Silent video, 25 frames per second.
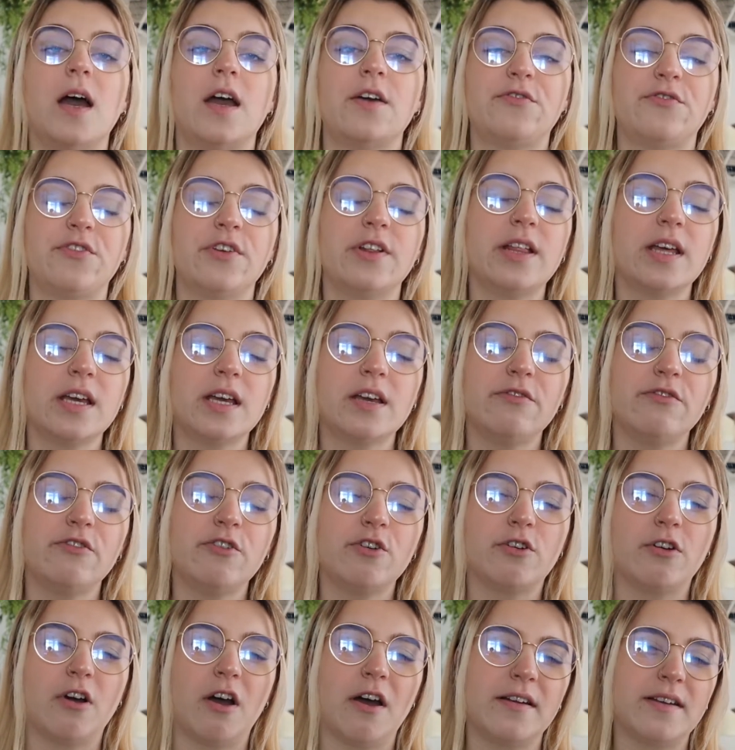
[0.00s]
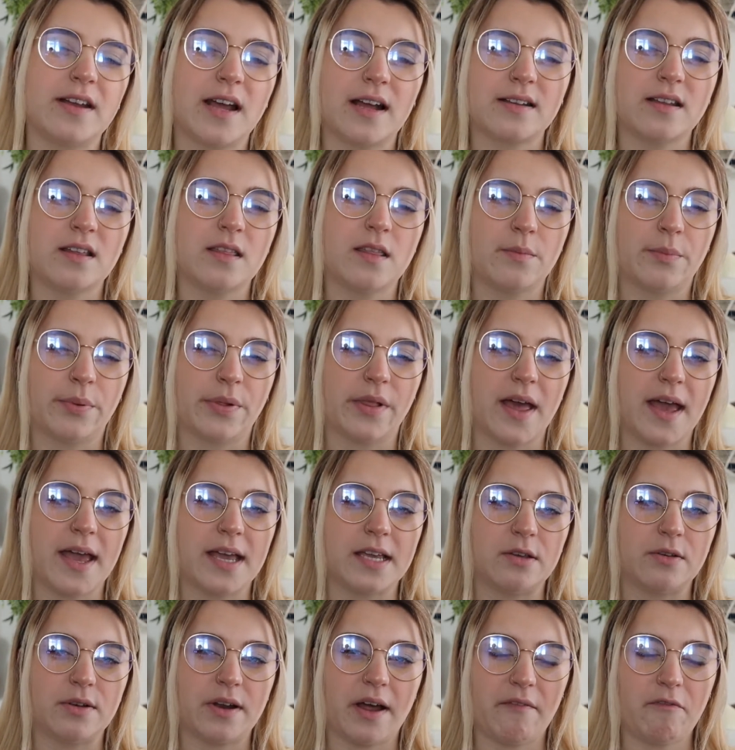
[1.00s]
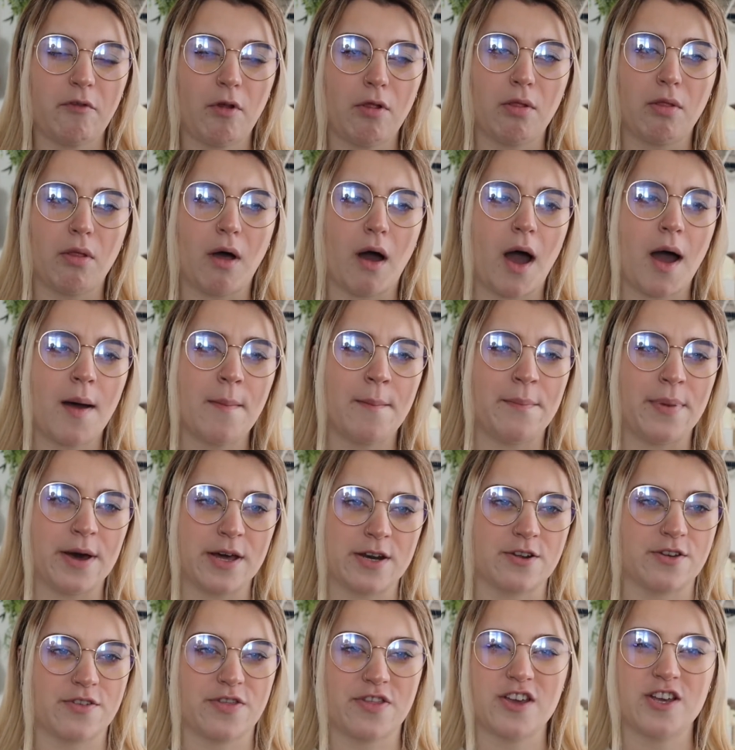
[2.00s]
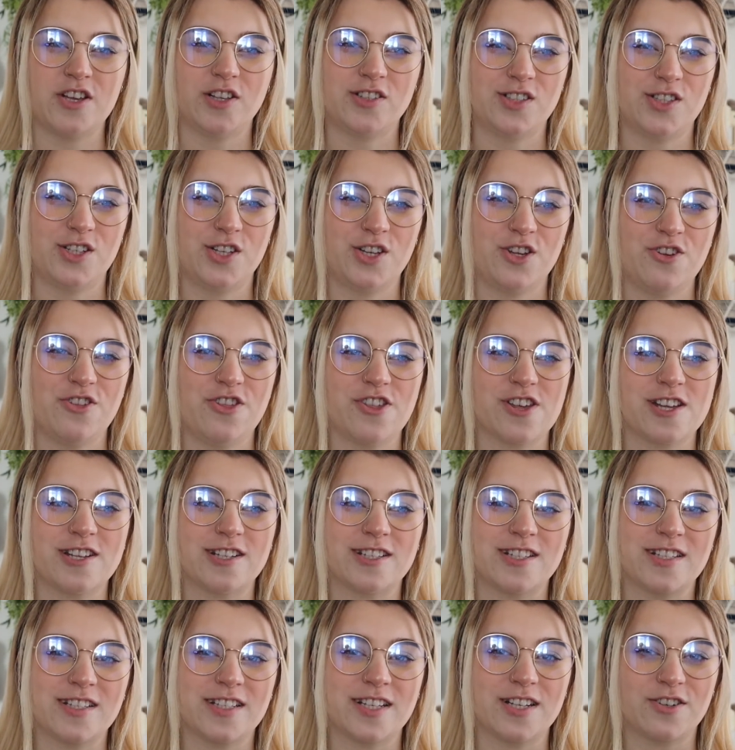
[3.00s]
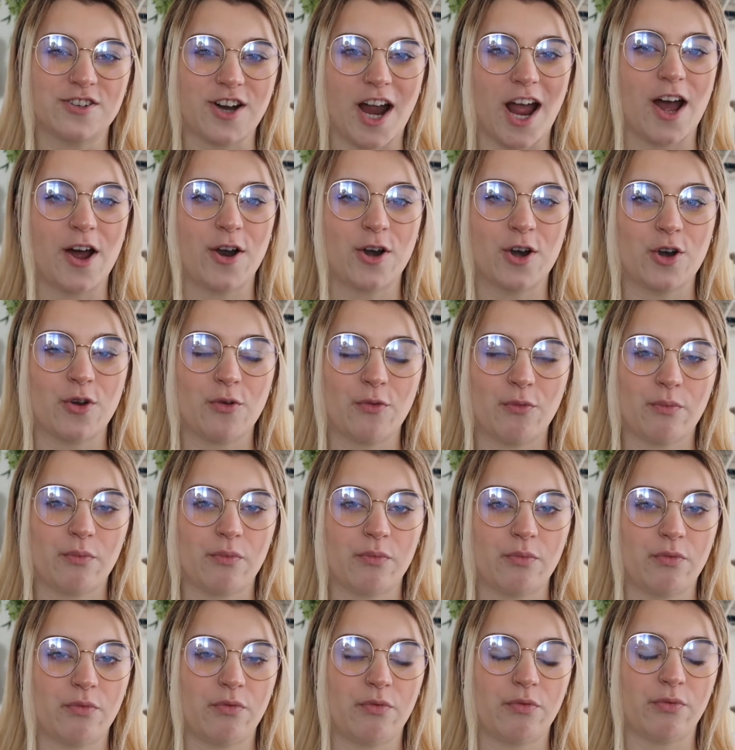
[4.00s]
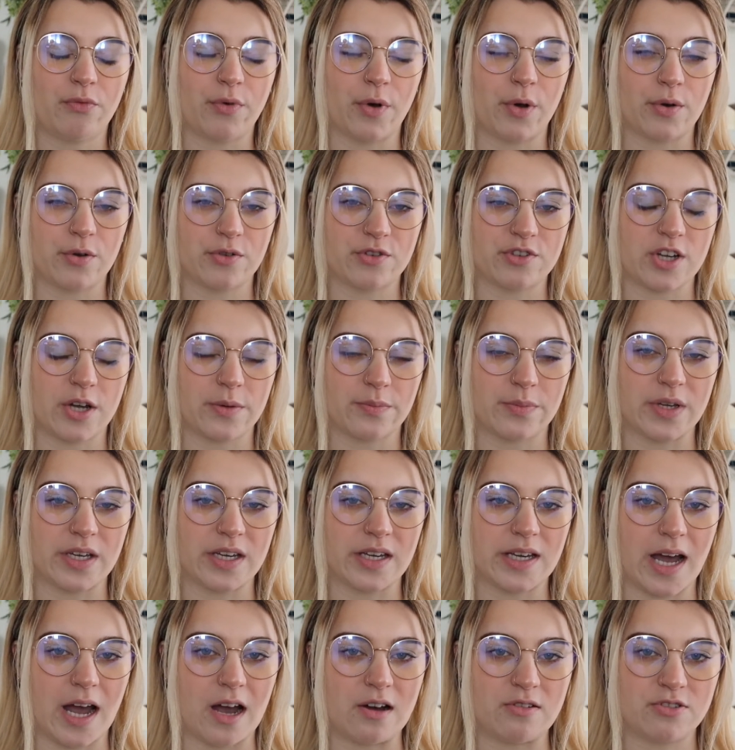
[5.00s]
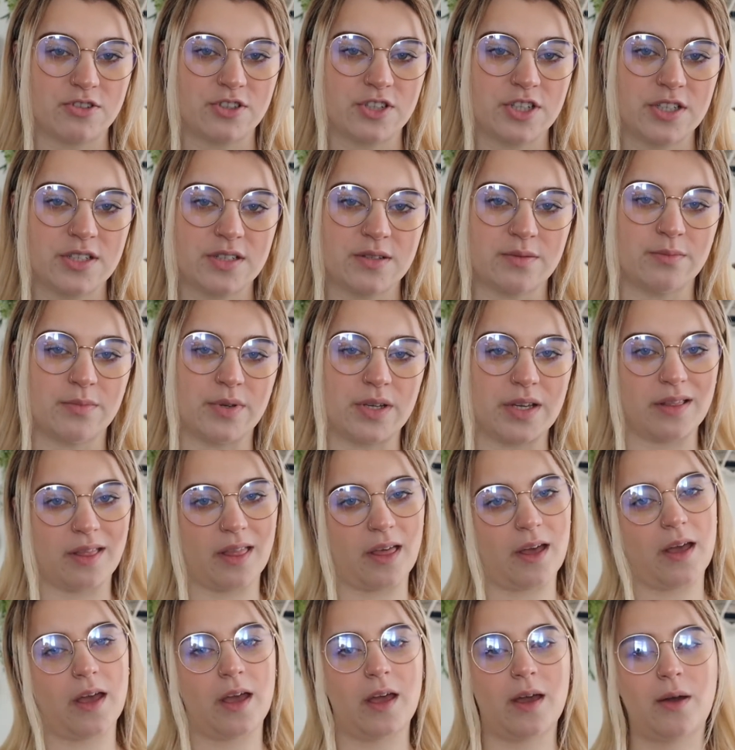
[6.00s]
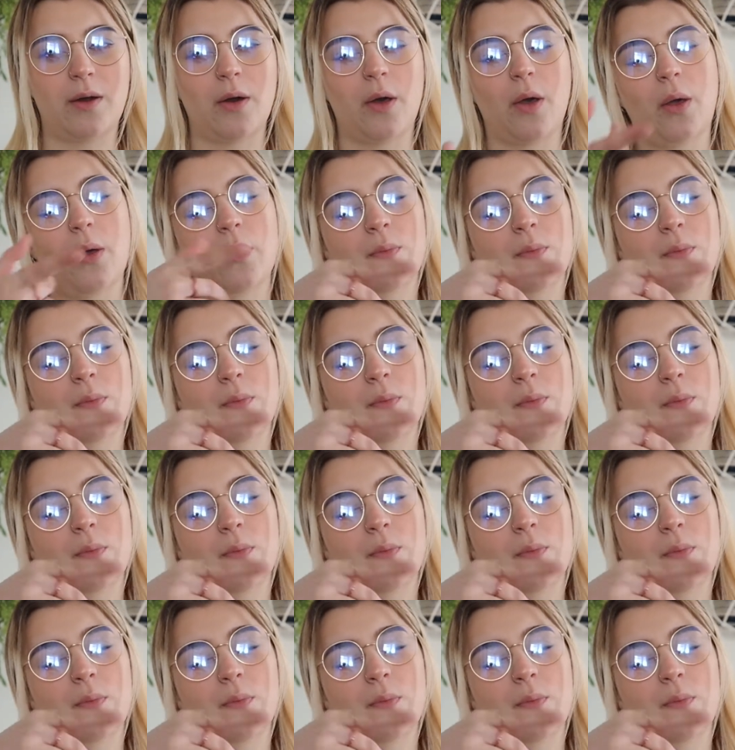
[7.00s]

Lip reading: I feel like if you contacted the plague, you'd have a lot better things to do than sit around photoshopping couches and being like,